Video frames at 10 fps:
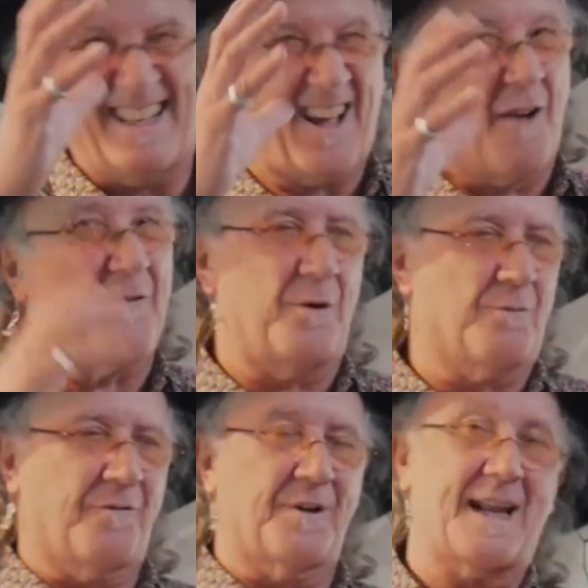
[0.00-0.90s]
A very
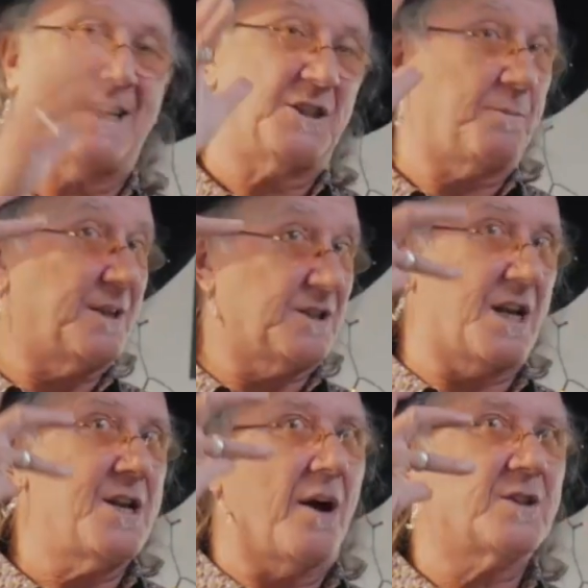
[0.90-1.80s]
rough analogy, but it's a
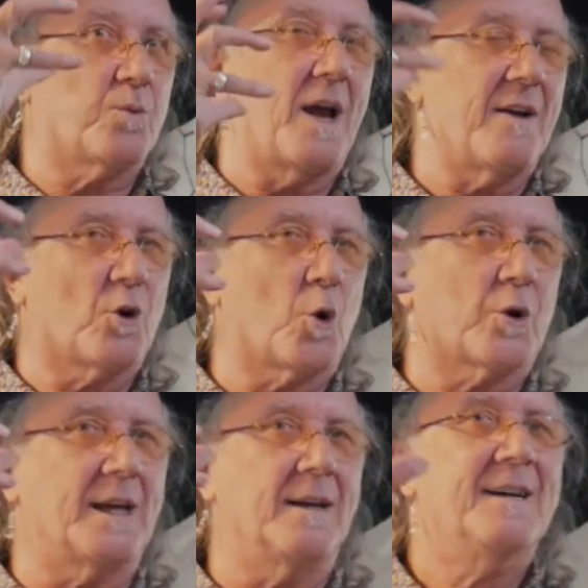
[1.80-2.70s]
nice way of
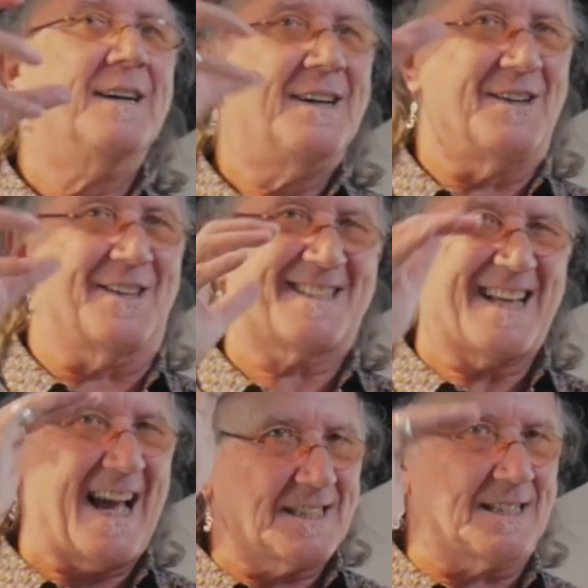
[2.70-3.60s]
looking at the
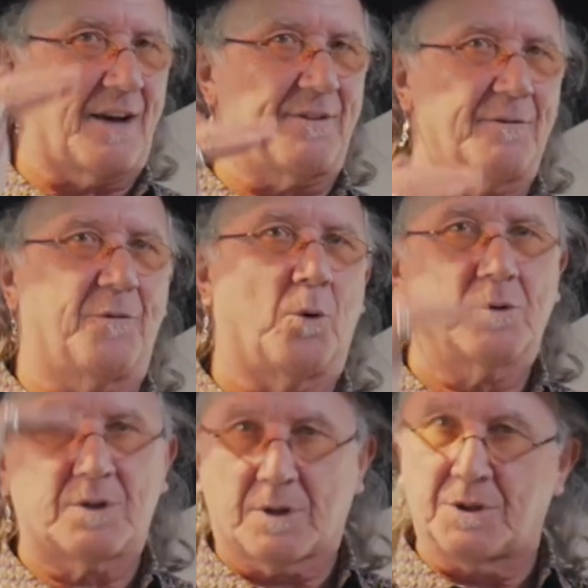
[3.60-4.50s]
sax as having
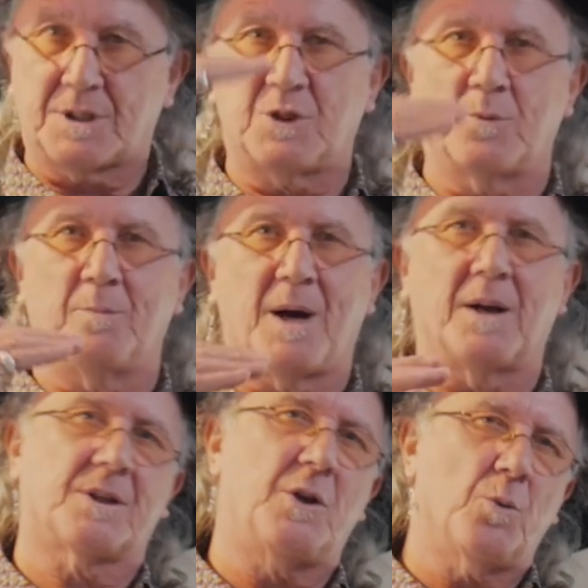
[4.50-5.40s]
4 constituent
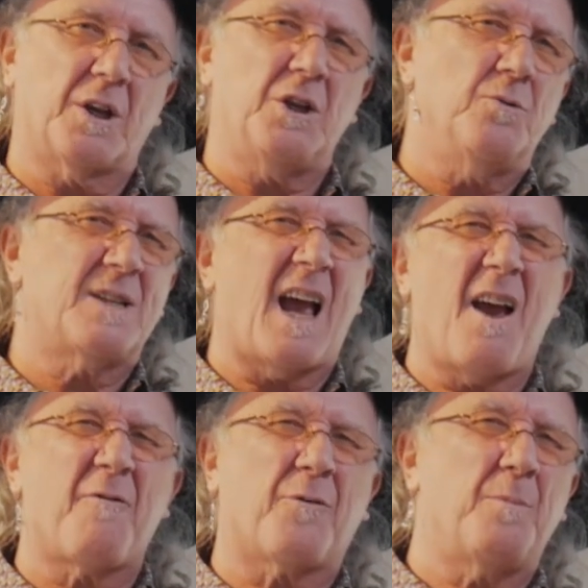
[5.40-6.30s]
parts. So you want to use
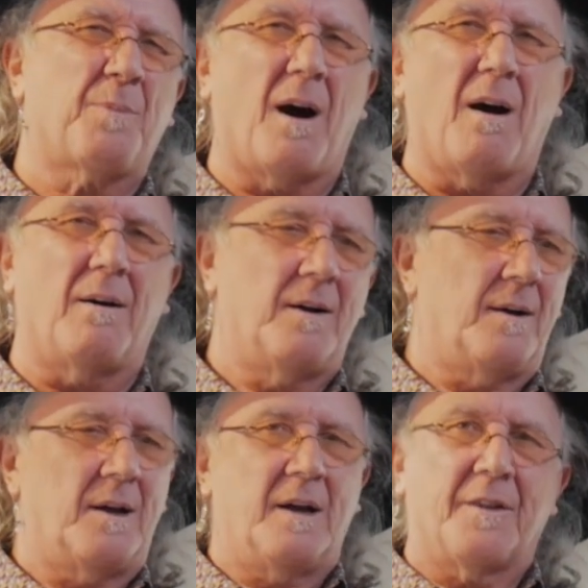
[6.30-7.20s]
every part
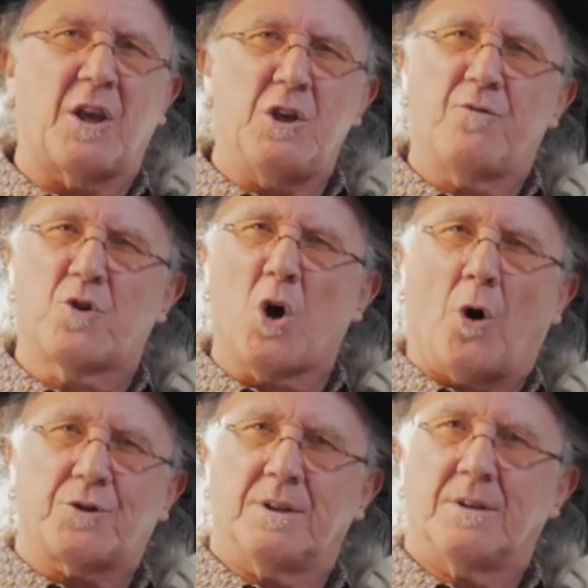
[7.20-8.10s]
that you've
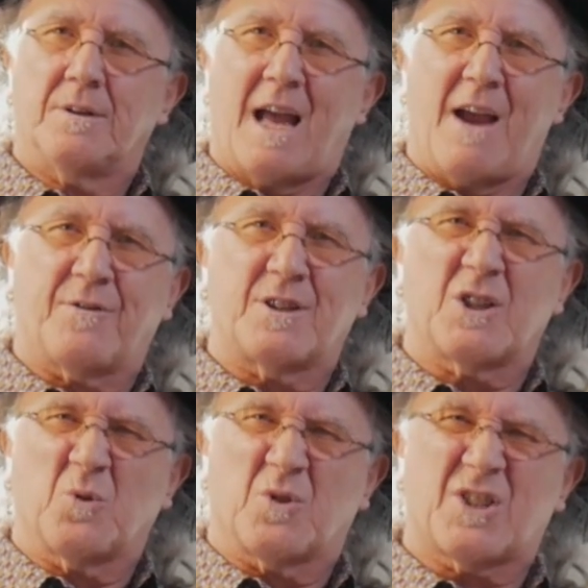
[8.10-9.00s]
got, every
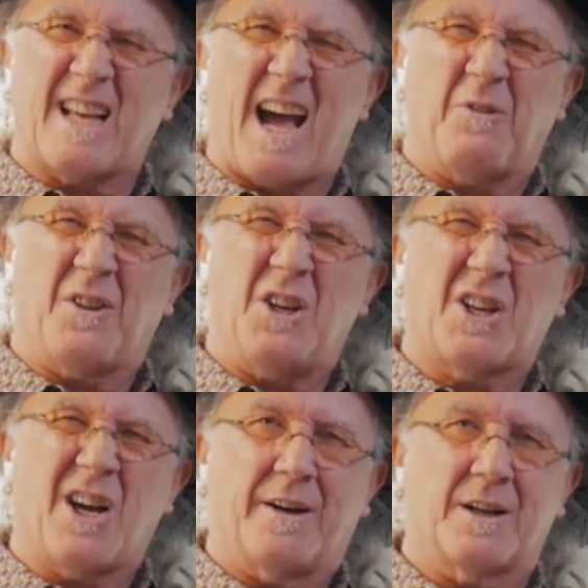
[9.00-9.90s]
single sound that you
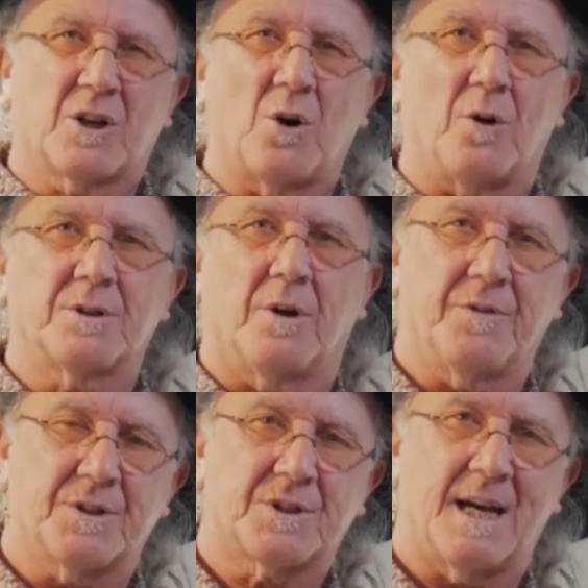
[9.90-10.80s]
kind of got
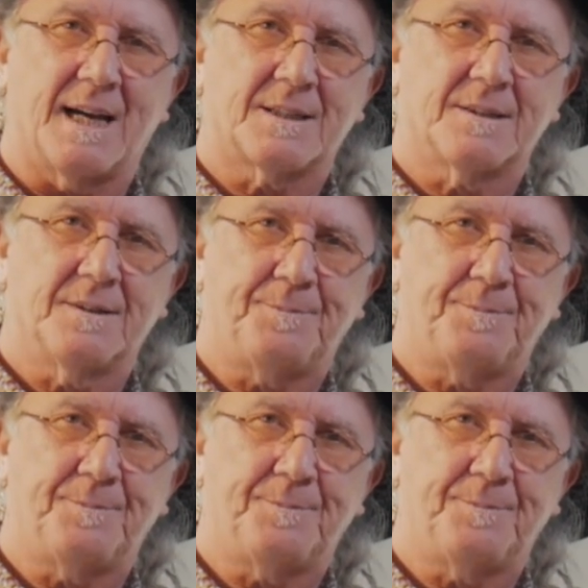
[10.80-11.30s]
on the sax.